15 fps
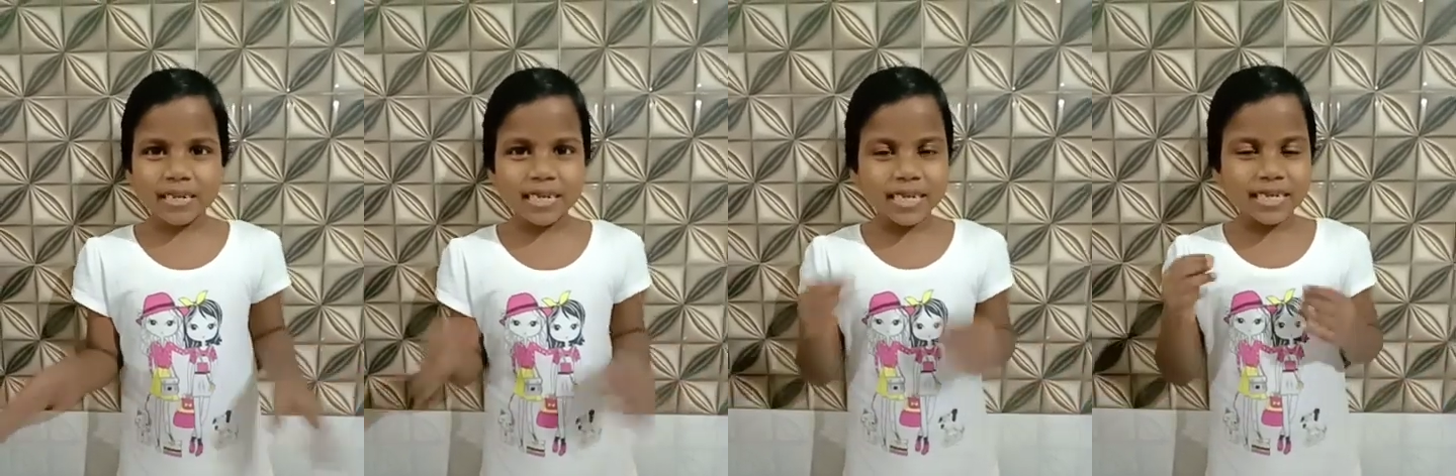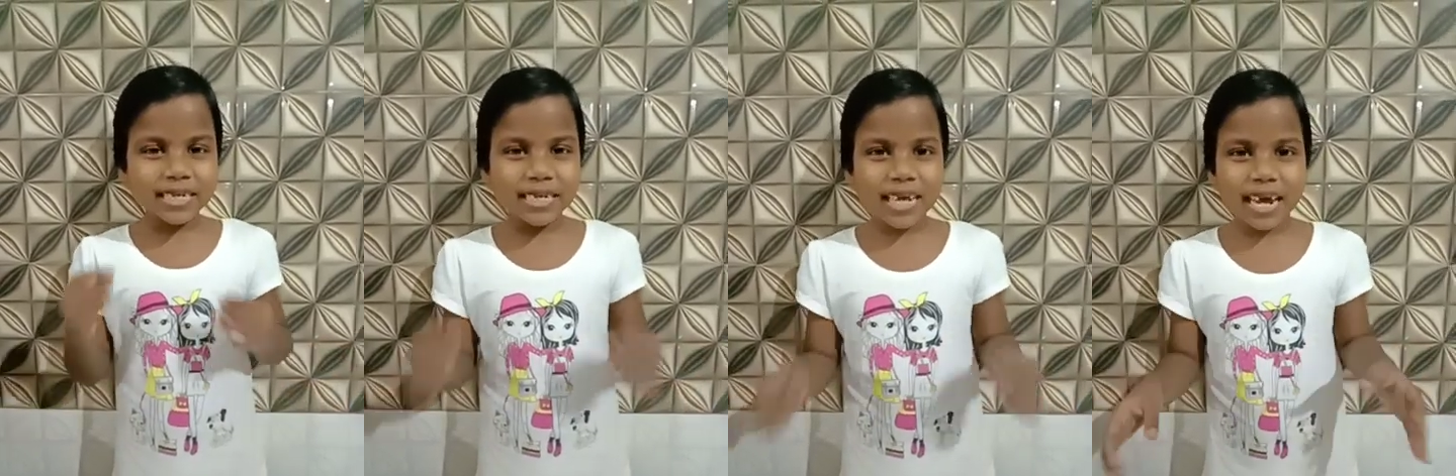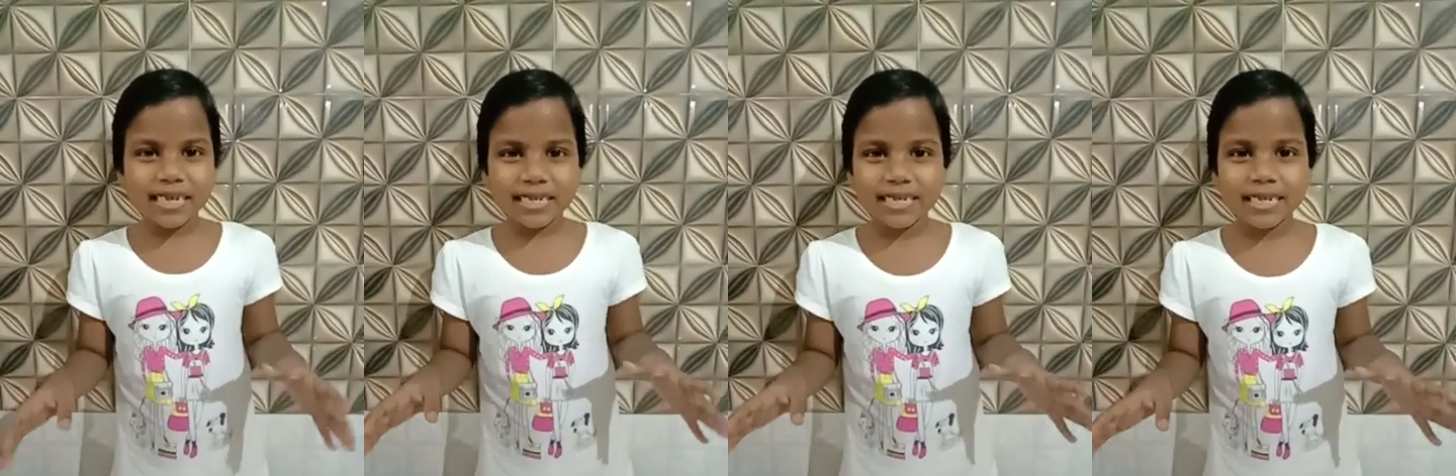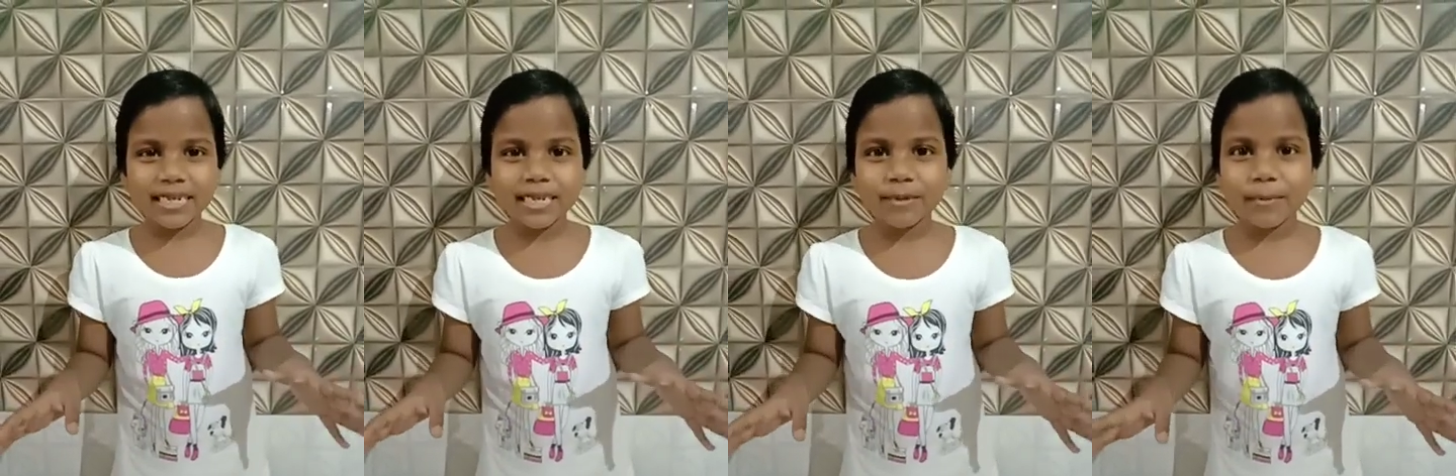
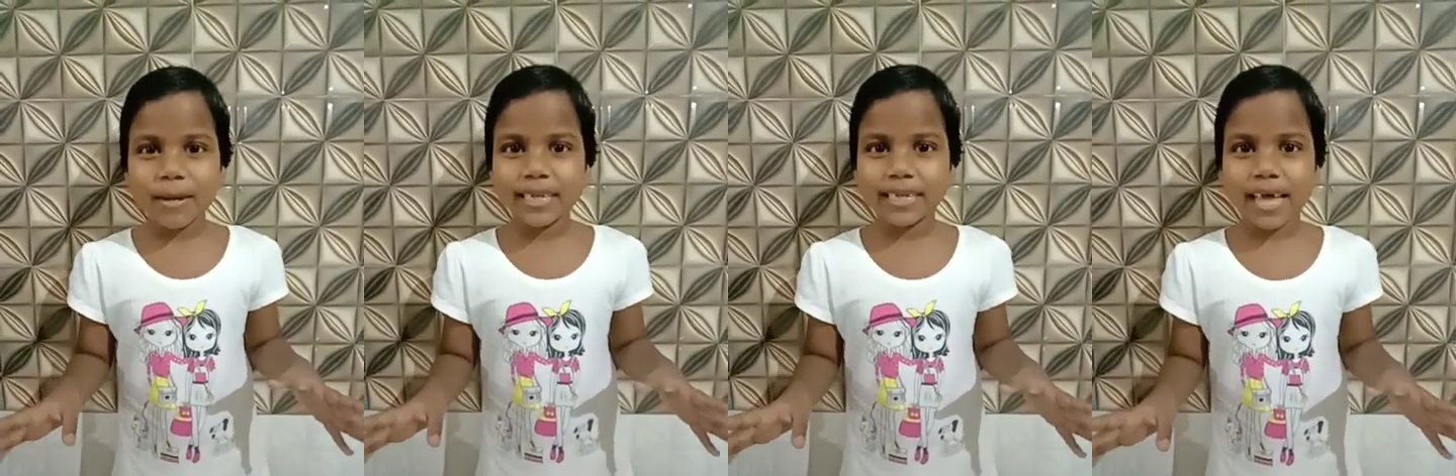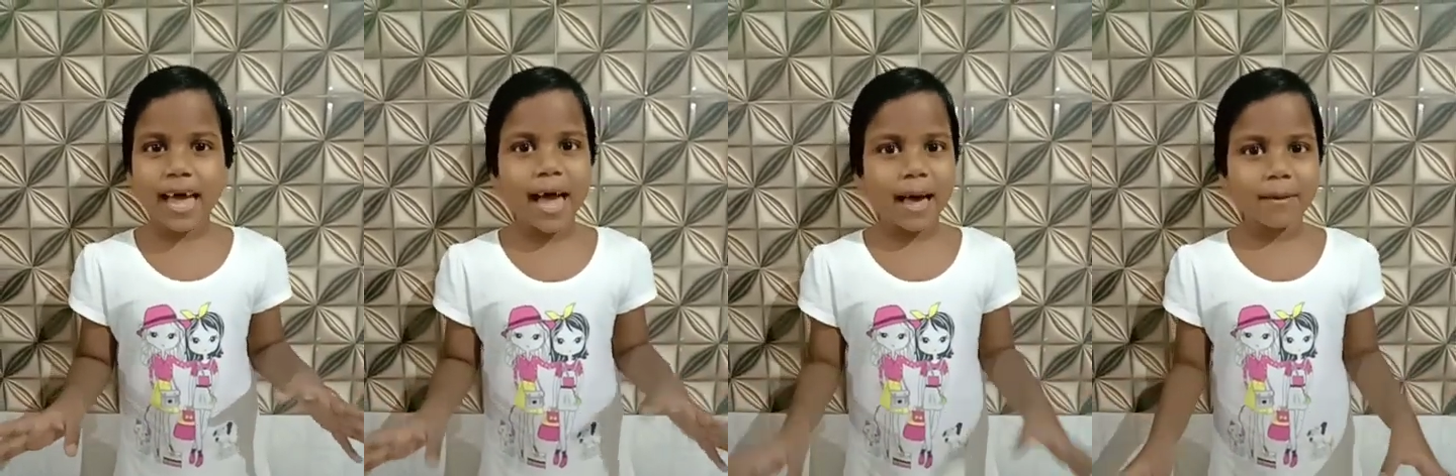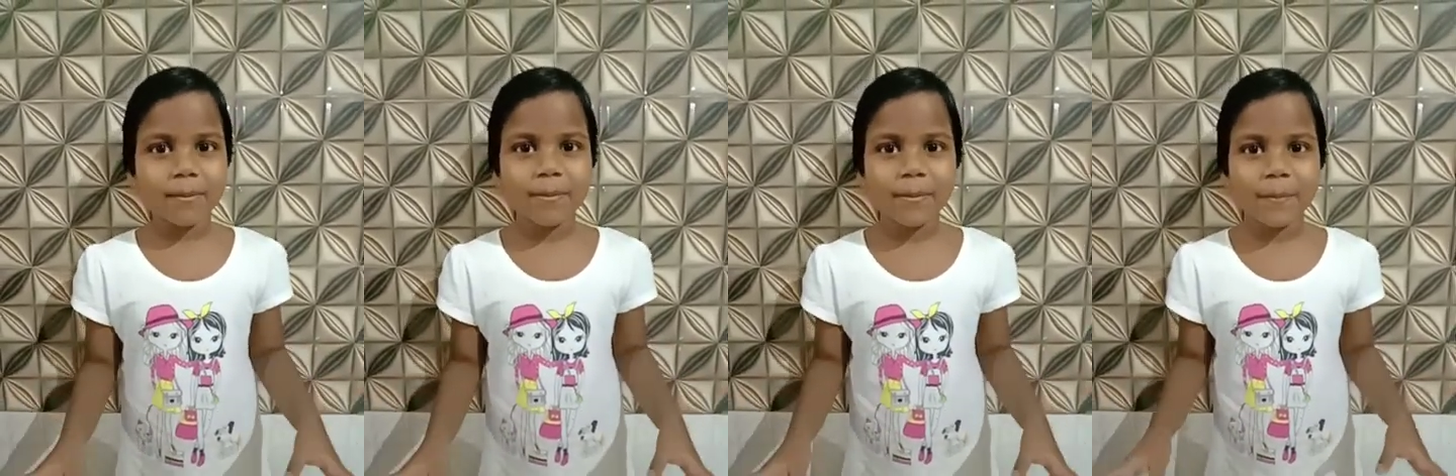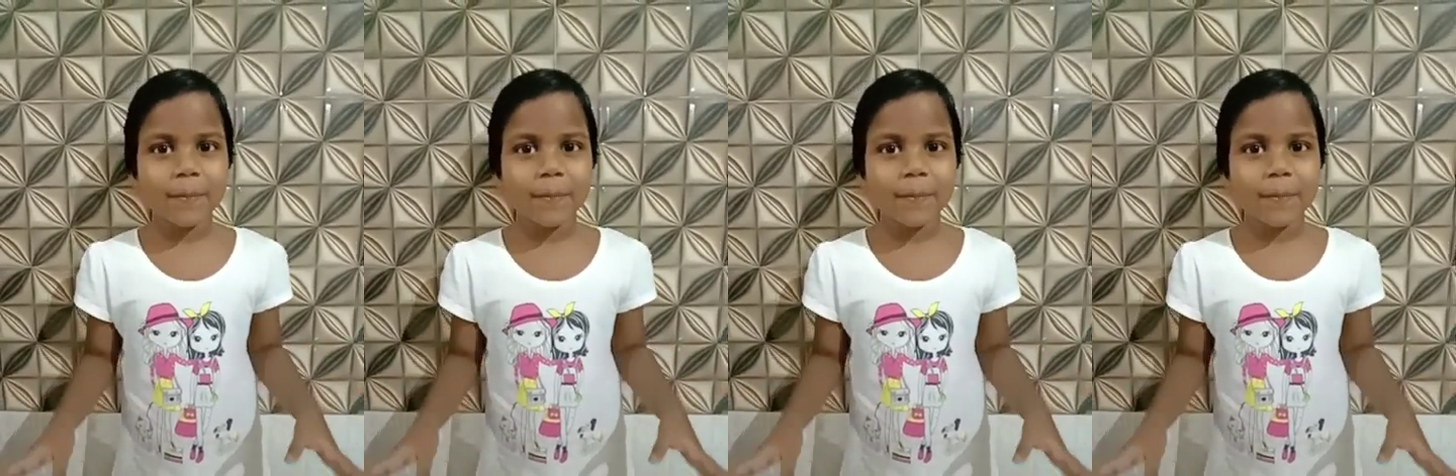disgusting smell they have.